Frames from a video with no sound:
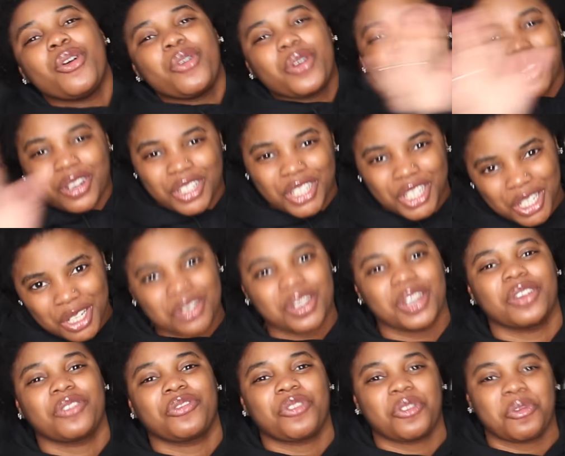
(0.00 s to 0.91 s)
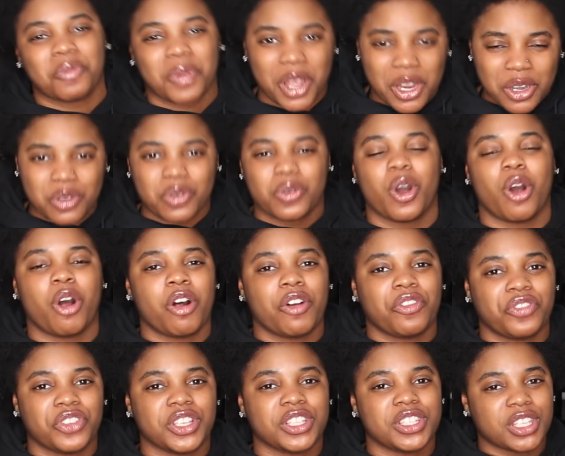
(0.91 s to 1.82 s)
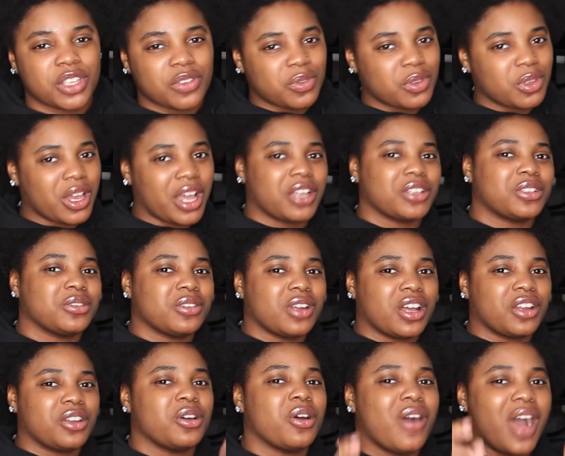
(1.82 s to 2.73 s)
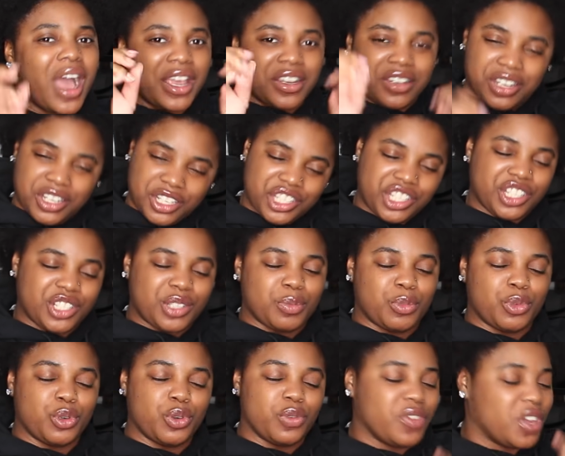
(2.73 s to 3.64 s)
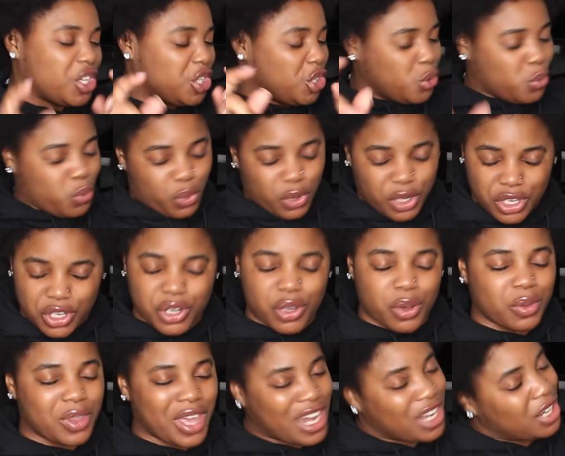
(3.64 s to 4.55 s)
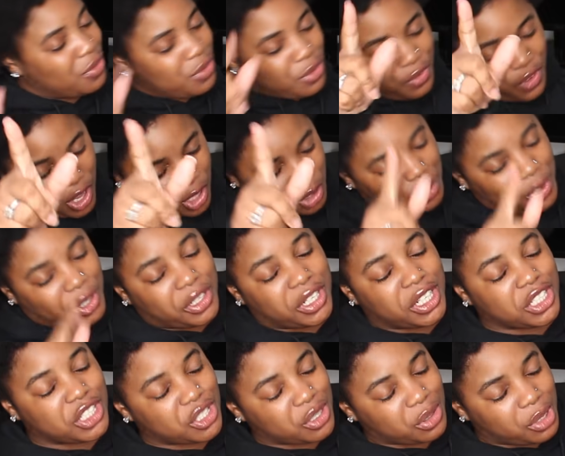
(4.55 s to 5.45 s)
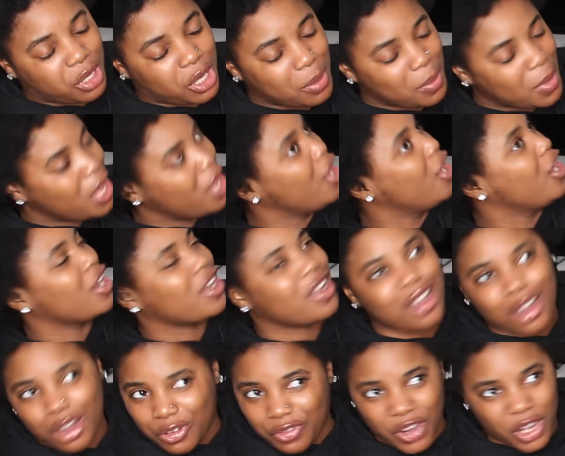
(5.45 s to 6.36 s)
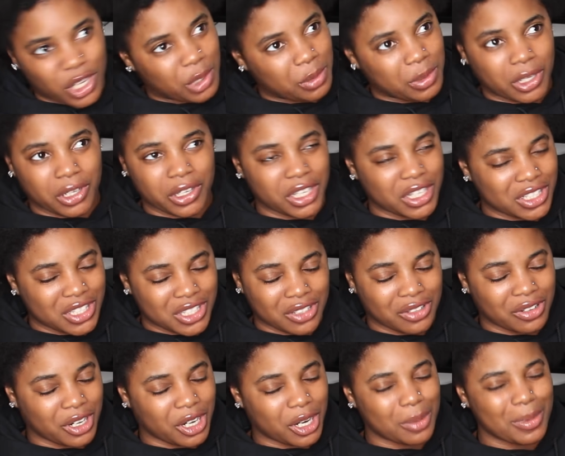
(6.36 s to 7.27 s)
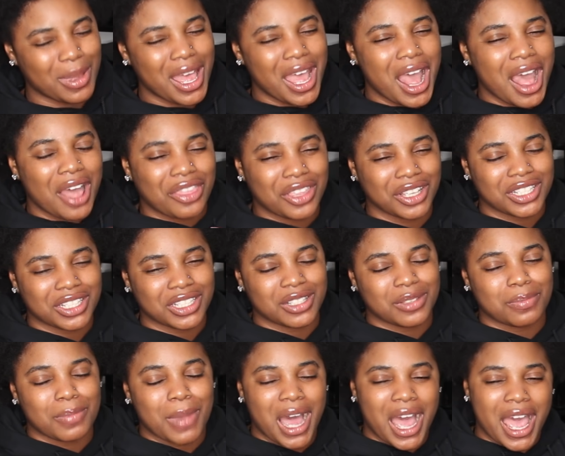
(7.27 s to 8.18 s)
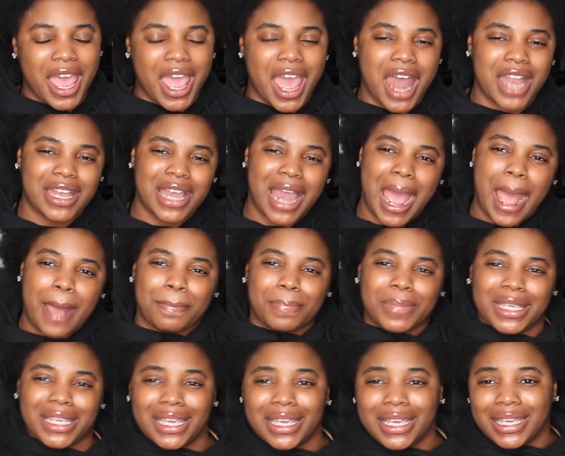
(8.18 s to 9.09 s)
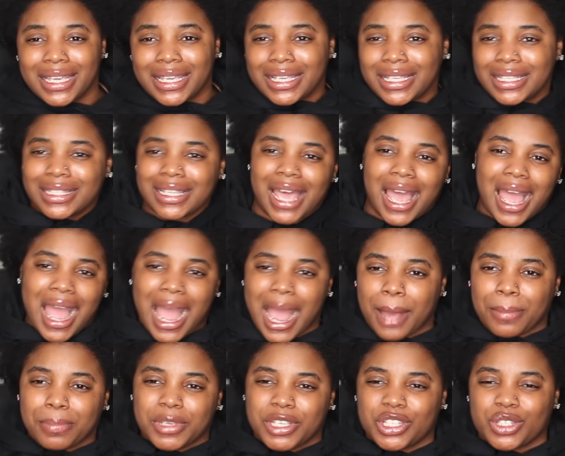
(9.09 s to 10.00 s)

we are shooting from my new office. If you guys did not know, I did just move, and you would know that if you follow me on Instagram. Go follow me on Instagram. This is my nappy is happy